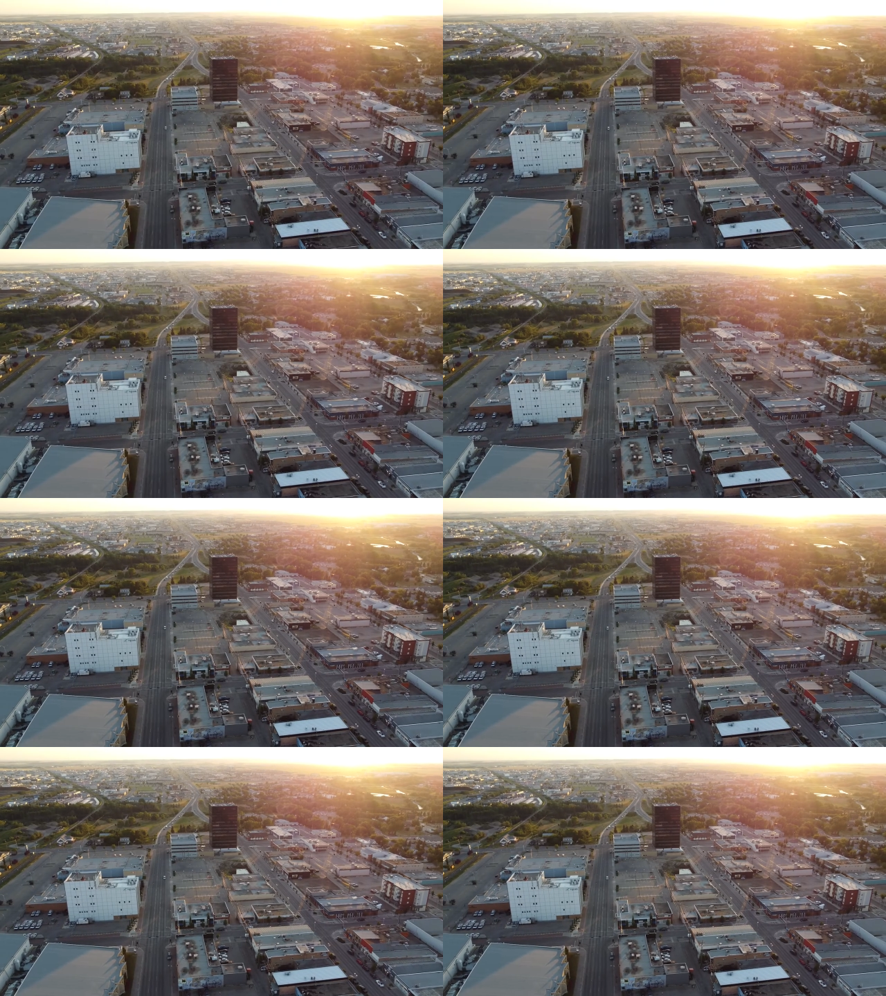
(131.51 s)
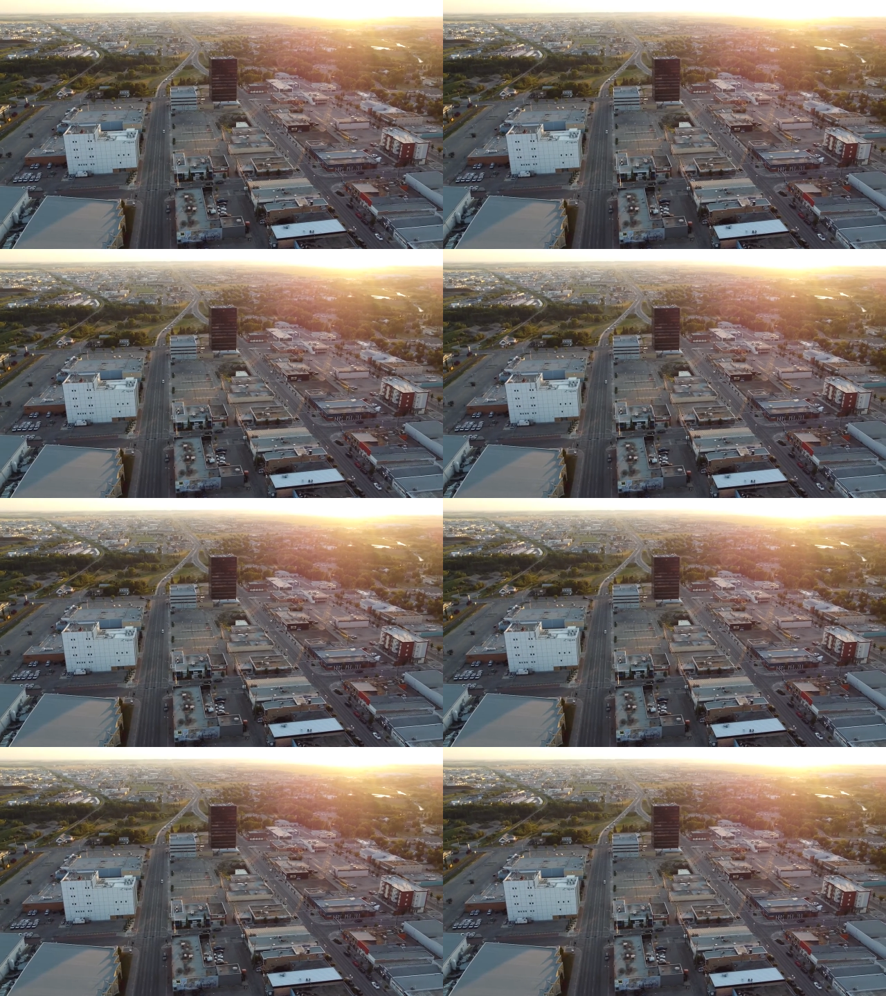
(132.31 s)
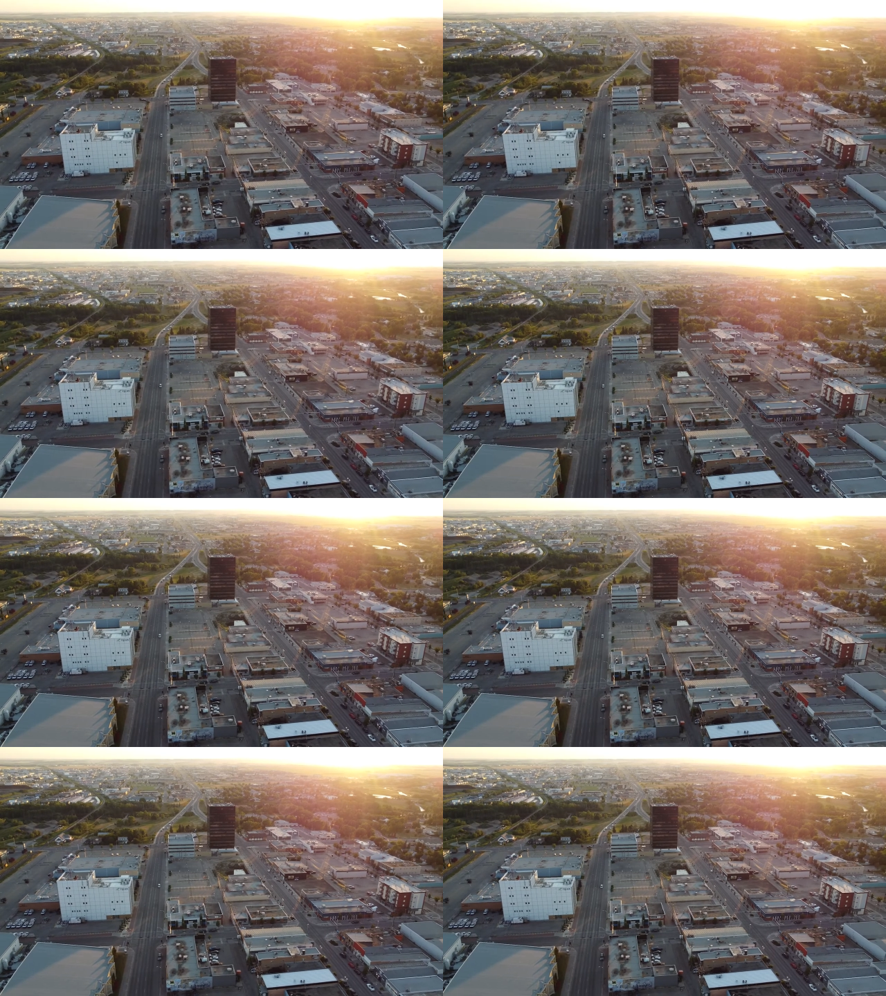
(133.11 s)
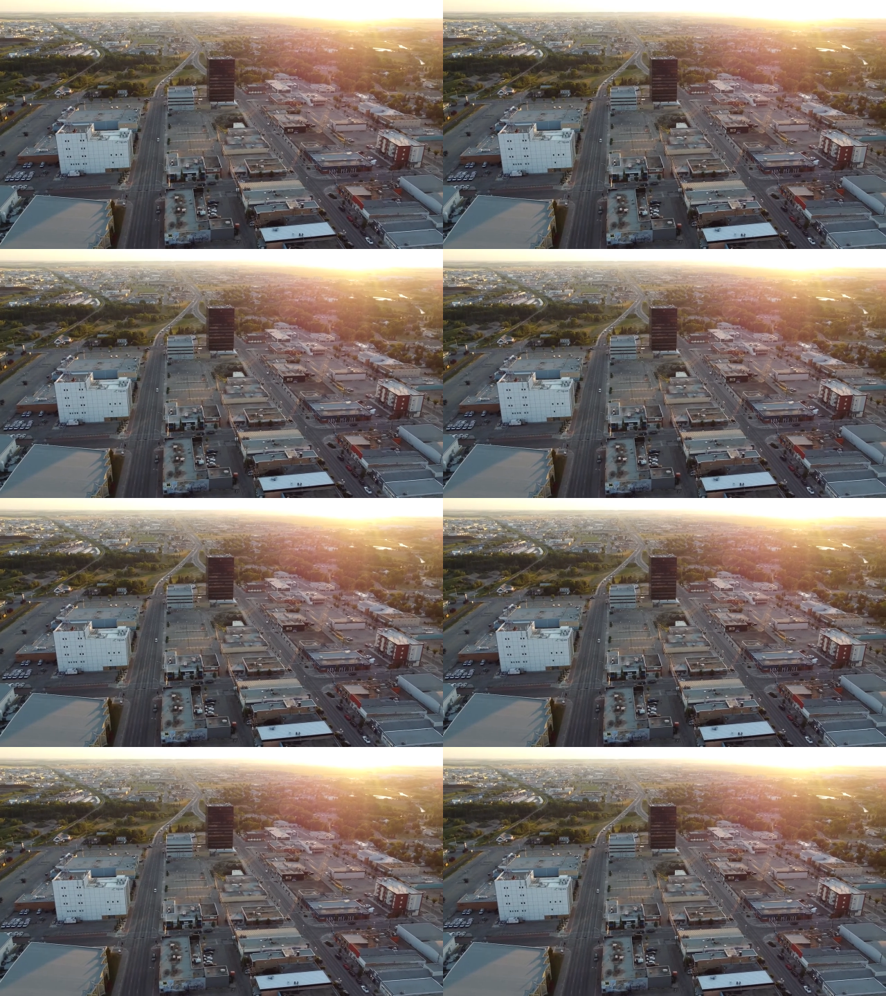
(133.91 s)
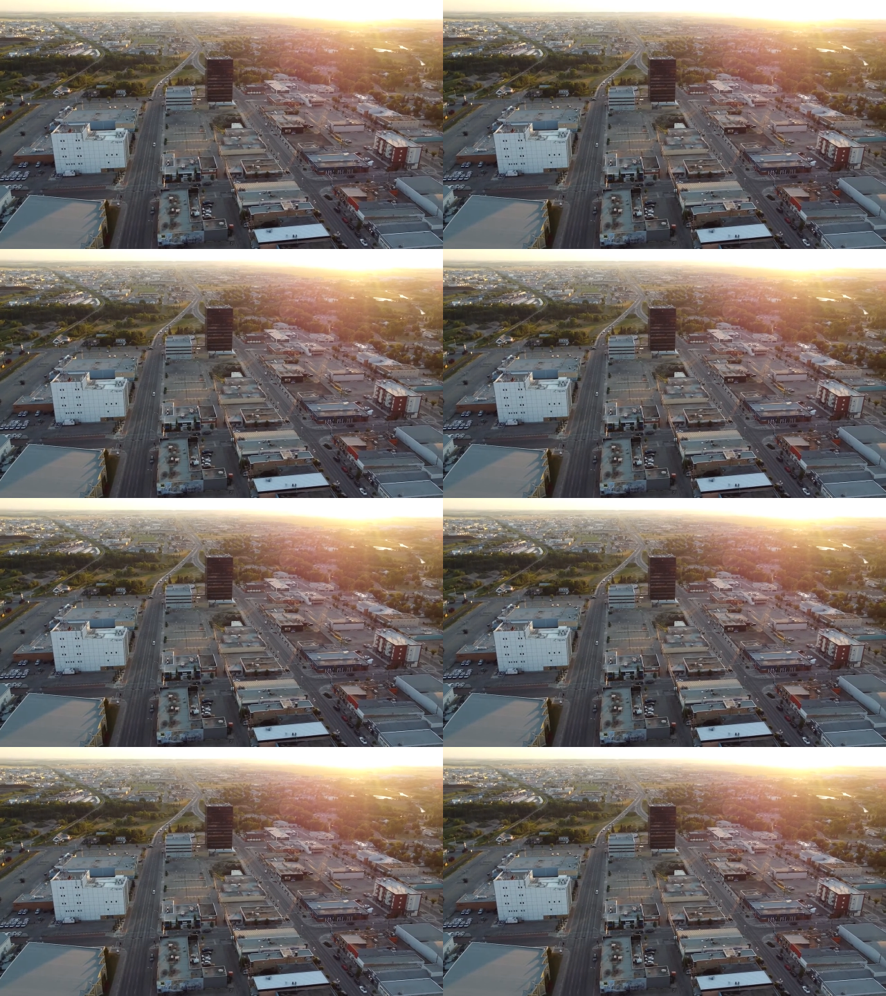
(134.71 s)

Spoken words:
No face is visible, so there are no lips to read.